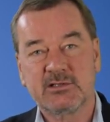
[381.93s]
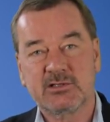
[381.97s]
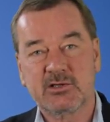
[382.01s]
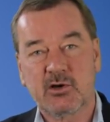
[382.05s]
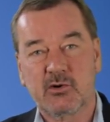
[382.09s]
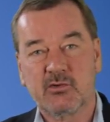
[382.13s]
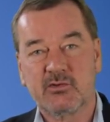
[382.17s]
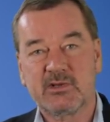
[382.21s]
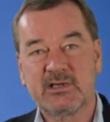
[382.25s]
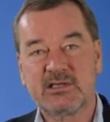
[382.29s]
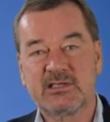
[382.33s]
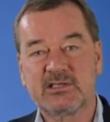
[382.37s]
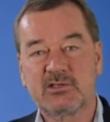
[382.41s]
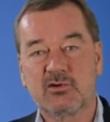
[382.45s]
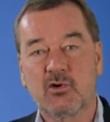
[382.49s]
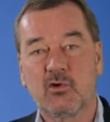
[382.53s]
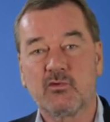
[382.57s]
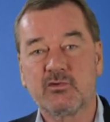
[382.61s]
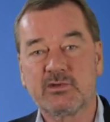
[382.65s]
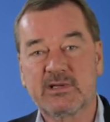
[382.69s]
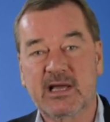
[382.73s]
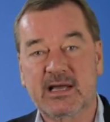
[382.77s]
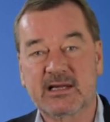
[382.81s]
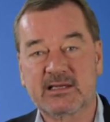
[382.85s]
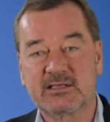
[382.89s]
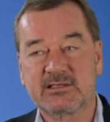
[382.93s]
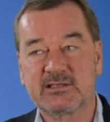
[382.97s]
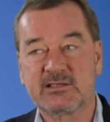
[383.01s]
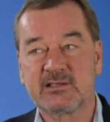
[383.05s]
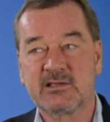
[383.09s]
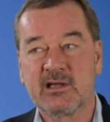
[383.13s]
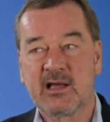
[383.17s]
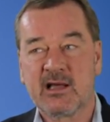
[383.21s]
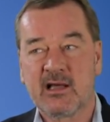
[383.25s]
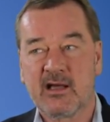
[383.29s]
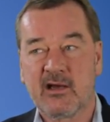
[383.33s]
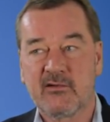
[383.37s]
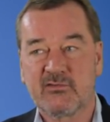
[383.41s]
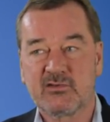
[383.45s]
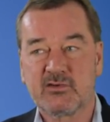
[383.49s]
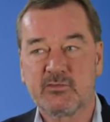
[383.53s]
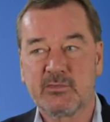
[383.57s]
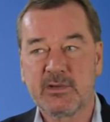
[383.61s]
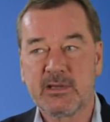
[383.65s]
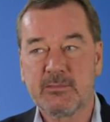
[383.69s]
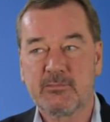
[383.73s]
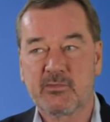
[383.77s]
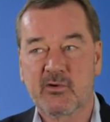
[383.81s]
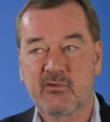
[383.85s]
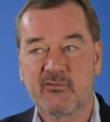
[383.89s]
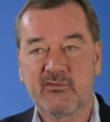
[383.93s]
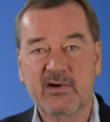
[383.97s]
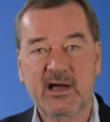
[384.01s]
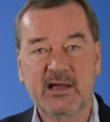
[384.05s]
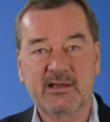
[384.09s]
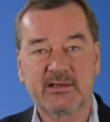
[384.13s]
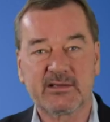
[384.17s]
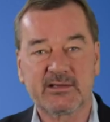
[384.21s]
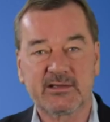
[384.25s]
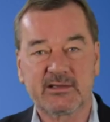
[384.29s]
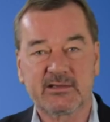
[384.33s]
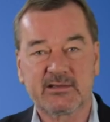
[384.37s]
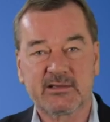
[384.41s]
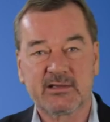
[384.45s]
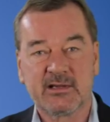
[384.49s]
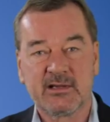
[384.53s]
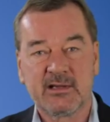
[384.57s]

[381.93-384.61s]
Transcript: so these contexts have to be provided.